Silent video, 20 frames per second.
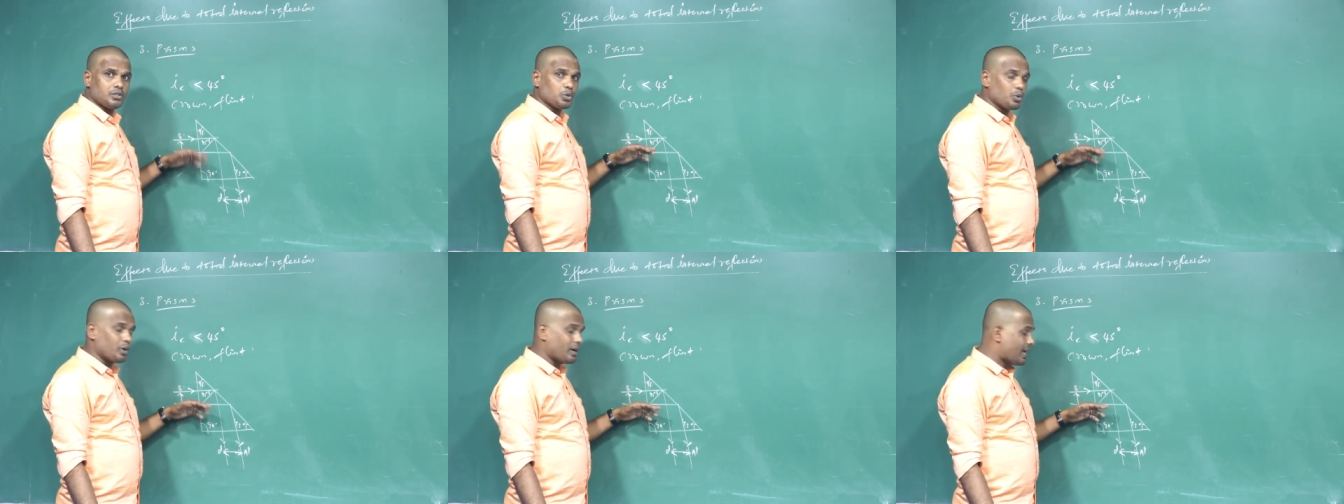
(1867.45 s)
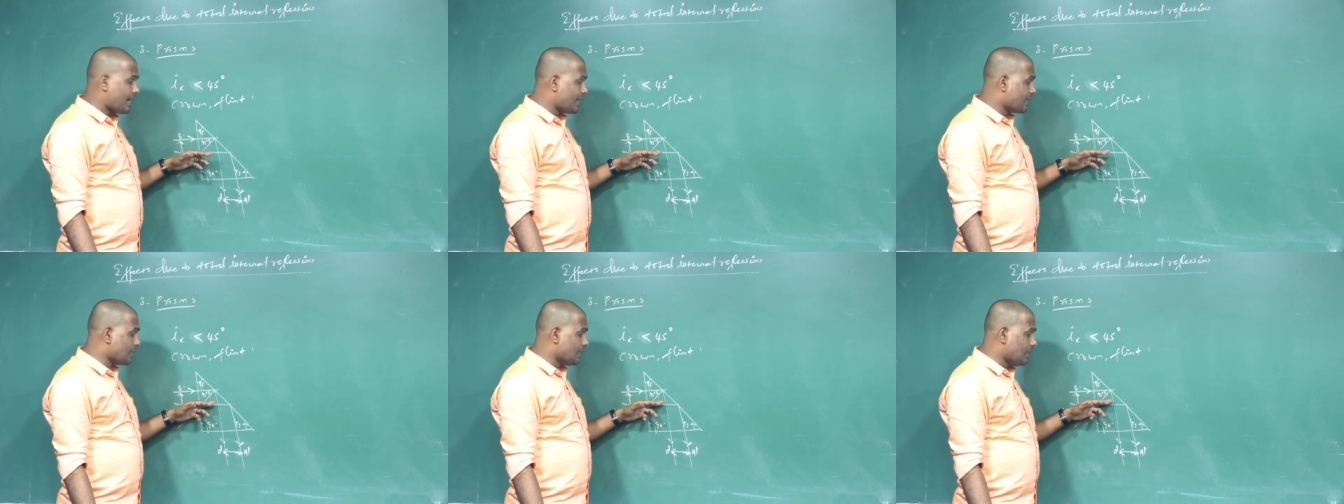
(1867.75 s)
through an
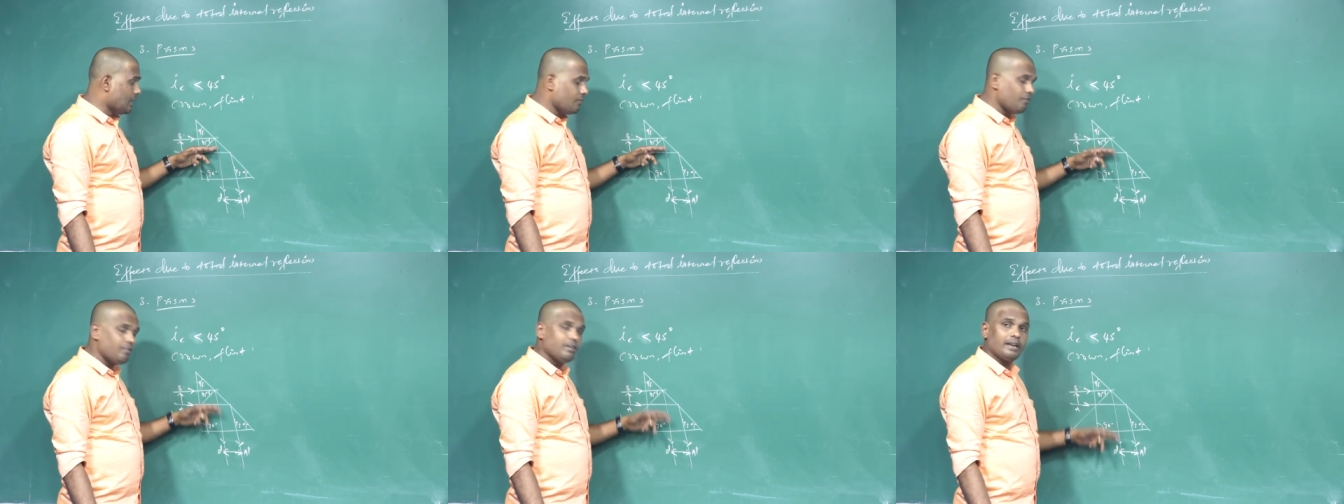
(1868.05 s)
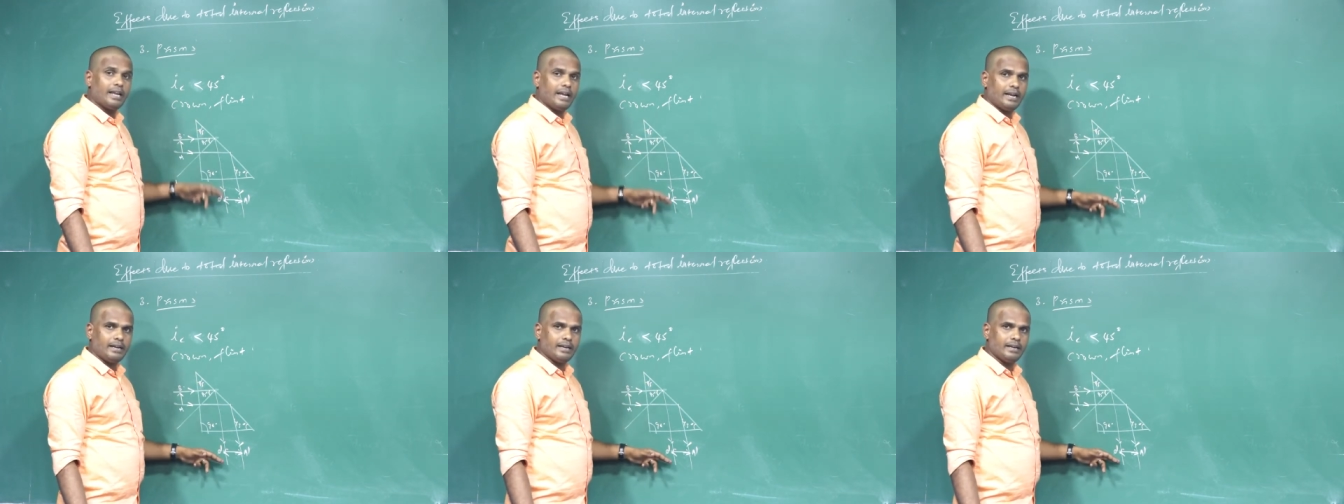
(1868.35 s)
angle of
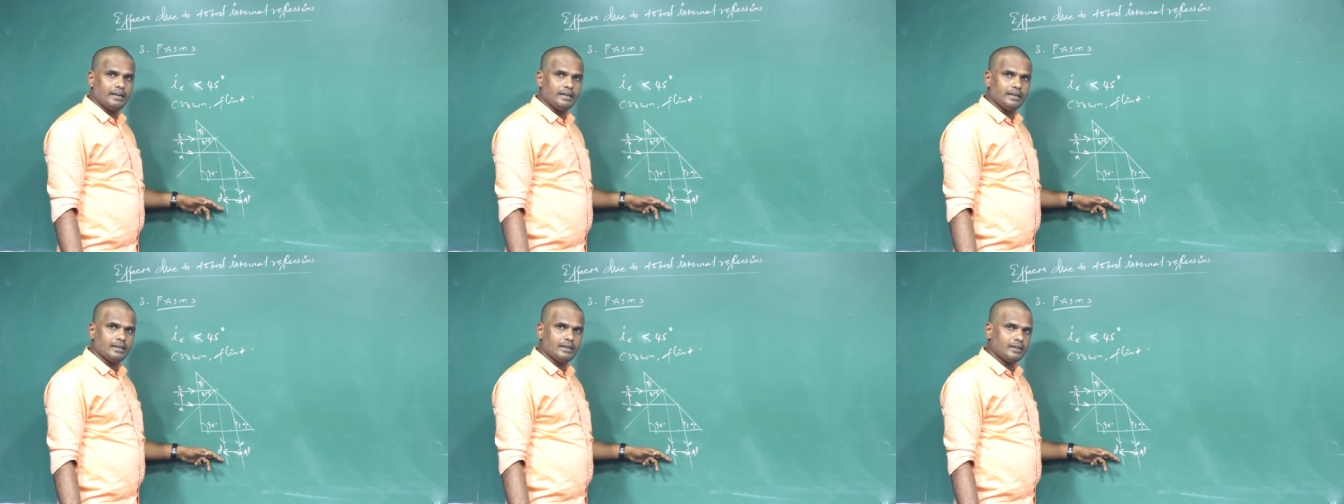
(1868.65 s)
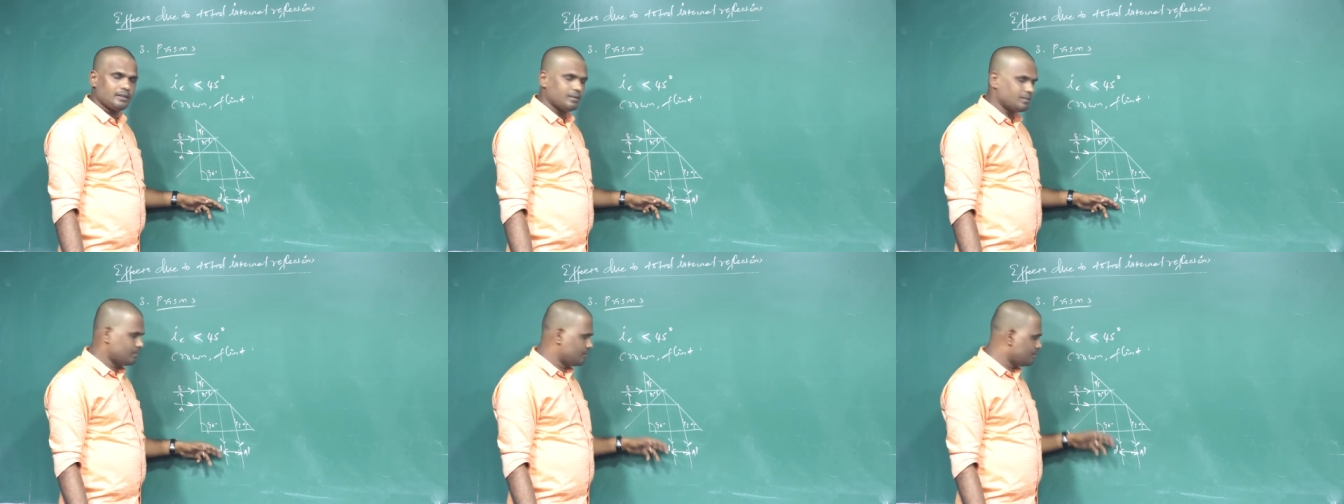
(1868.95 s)
90 degree